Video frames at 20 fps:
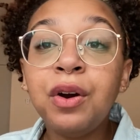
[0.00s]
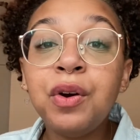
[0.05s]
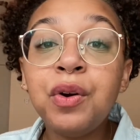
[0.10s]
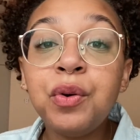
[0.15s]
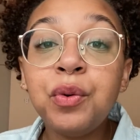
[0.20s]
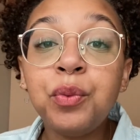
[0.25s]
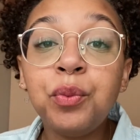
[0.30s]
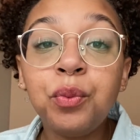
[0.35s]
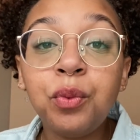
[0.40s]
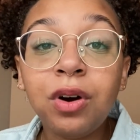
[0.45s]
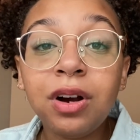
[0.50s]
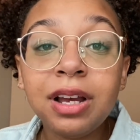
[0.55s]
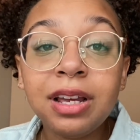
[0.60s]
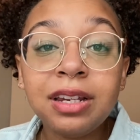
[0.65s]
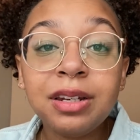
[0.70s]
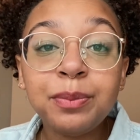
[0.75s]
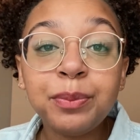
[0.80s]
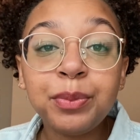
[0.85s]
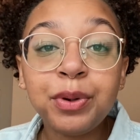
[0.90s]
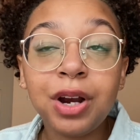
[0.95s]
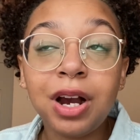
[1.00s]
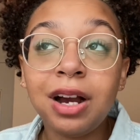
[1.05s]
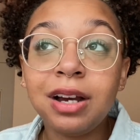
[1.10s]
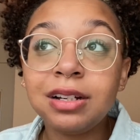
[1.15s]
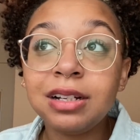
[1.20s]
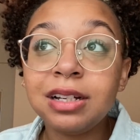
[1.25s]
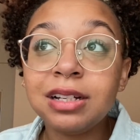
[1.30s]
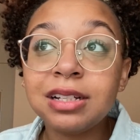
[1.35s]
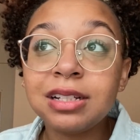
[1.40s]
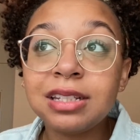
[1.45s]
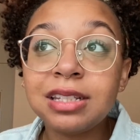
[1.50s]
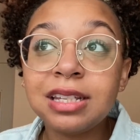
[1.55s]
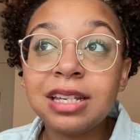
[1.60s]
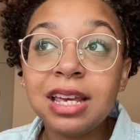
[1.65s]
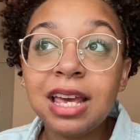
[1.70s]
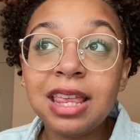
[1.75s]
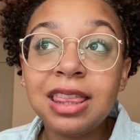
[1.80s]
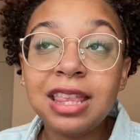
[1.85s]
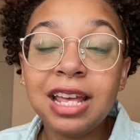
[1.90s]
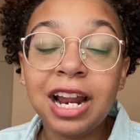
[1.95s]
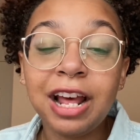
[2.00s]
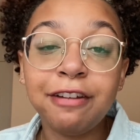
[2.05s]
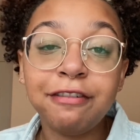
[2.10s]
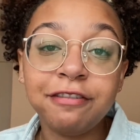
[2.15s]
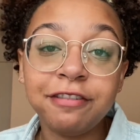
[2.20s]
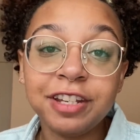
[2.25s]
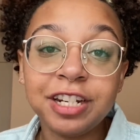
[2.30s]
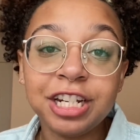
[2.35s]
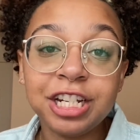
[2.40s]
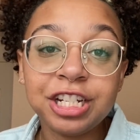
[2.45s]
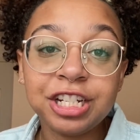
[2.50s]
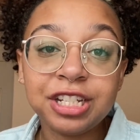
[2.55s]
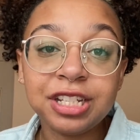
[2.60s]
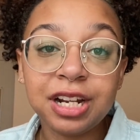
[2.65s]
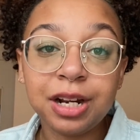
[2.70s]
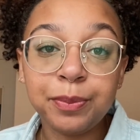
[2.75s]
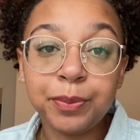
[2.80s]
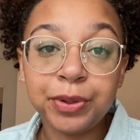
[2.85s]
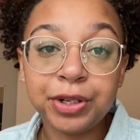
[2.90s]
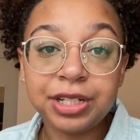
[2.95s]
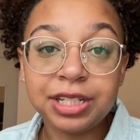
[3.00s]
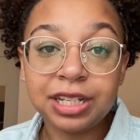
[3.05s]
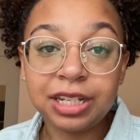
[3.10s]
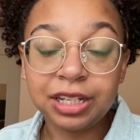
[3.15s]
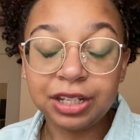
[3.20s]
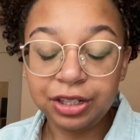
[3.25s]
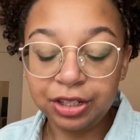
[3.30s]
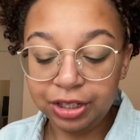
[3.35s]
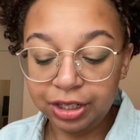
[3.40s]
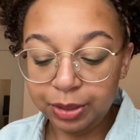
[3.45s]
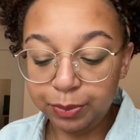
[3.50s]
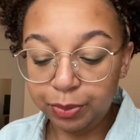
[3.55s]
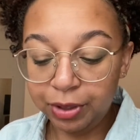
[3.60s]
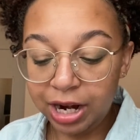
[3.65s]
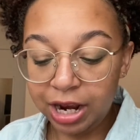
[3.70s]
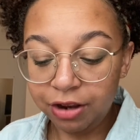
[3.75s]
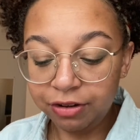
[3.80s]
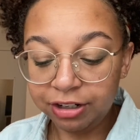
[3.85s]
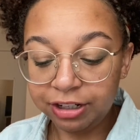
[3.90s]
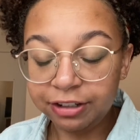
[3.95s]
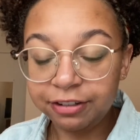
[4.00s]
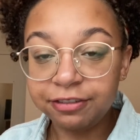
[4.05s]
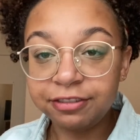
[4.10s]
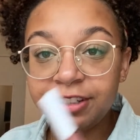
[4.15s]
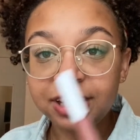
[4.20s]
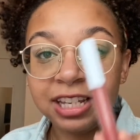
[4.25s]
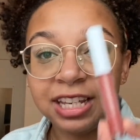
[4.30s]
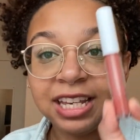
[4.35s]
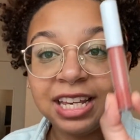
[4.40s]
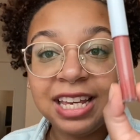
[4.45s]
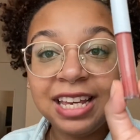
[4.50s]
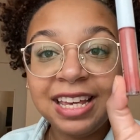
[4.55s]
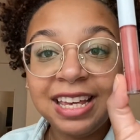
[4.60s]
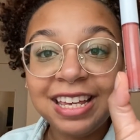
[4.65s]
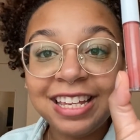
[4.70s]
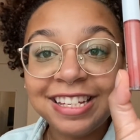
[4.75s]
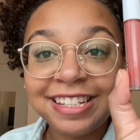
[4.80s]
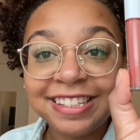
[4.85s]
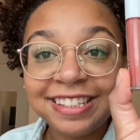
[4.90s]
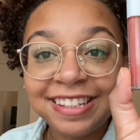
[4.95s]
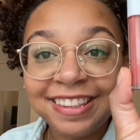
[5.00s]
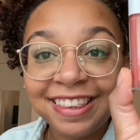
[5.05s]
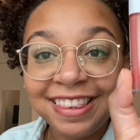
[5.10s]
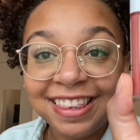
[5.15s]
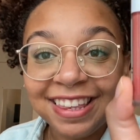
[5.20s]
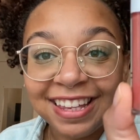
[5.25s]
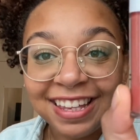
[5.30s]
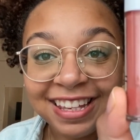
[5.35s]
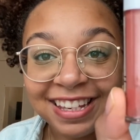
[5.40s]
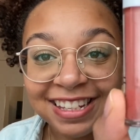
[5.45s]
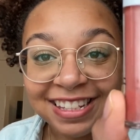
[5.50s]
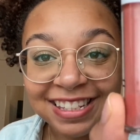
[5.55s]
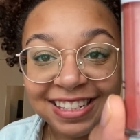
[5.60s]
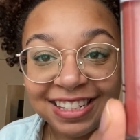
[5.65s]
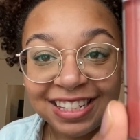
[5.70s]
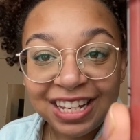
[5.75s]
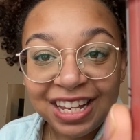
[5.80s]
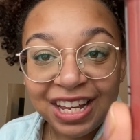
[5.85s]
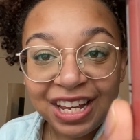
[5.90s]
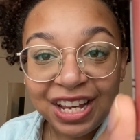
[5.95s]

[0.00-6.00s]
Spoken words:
One product that I finished that I'm particularly proud of is this.